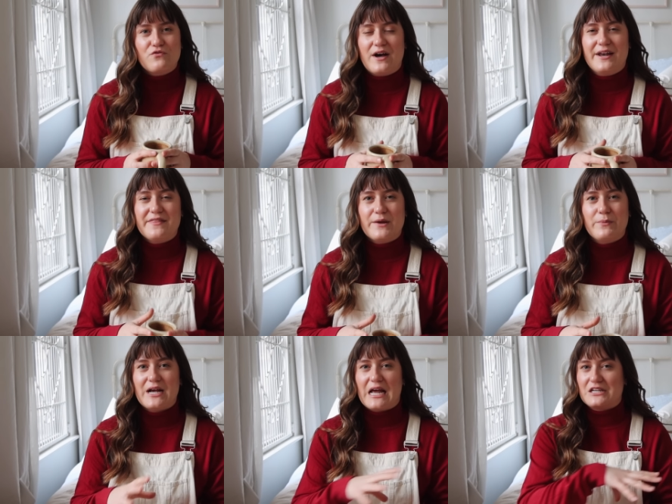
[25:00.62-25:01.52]
fun and then
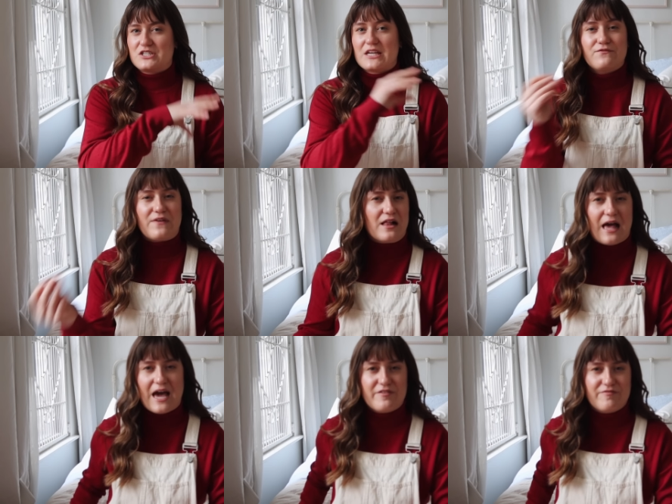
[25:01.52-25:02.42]
we kind of just like fell
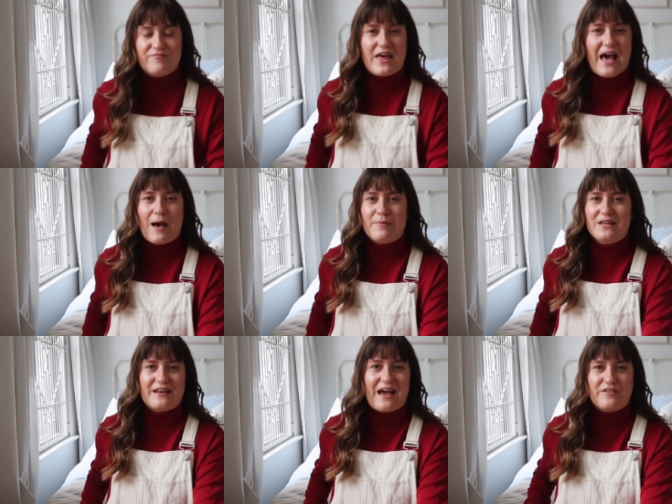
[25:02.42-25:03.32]
out of the
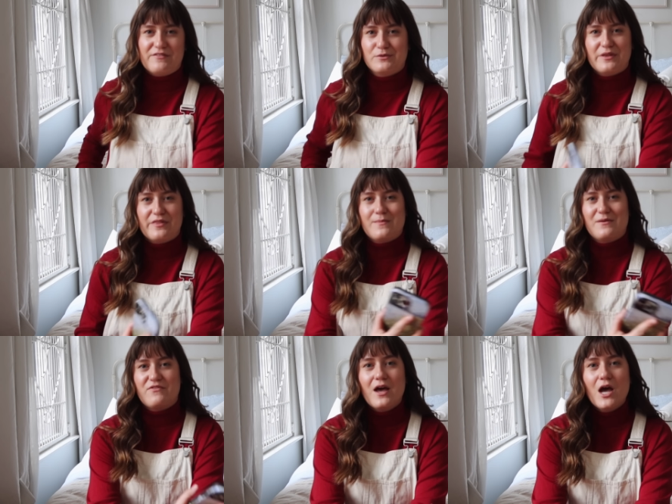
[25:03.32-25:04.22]
habit and out of the rhythm of